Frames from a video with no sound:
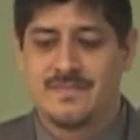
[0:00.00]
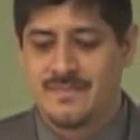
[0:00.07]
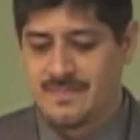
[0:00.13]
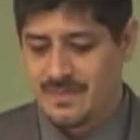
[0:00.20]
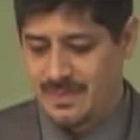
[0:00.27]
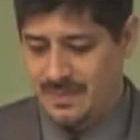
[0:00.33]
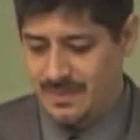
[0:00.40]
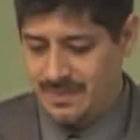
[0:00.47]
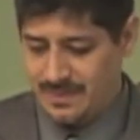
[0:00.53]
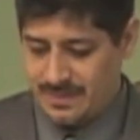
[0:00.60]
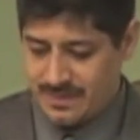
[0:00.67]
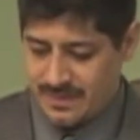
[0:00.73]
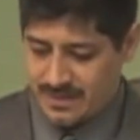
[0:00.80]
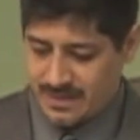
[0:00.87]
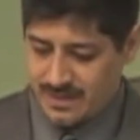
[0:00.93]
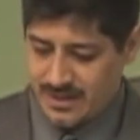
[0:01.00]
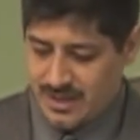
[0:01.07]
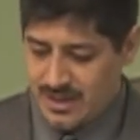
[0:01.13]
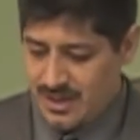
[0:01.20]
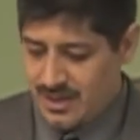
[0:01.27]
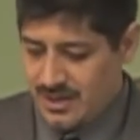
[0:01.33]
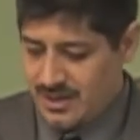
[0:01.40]

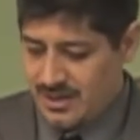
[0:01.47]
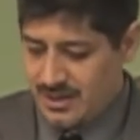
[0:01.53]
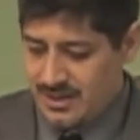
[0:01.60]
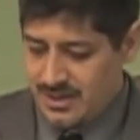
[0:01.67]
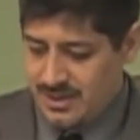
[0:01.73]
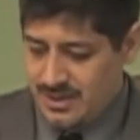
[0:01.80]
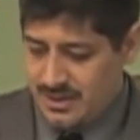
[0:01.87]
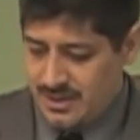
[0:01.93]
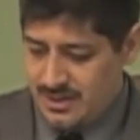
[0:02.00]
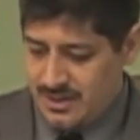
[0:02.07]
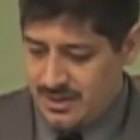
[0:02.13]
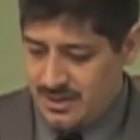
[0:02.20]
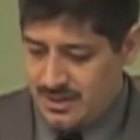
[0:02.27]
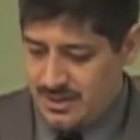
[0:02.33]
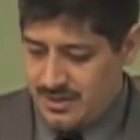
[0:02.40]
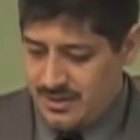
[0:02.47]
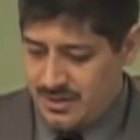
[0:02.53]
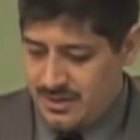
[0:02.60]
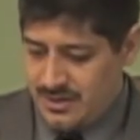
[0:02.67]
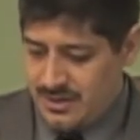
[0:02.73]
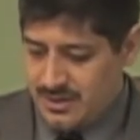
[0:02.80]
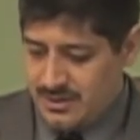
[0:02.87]

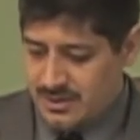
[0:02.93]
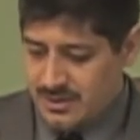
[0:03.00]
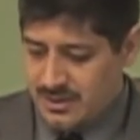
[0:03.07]
Nobody speaks.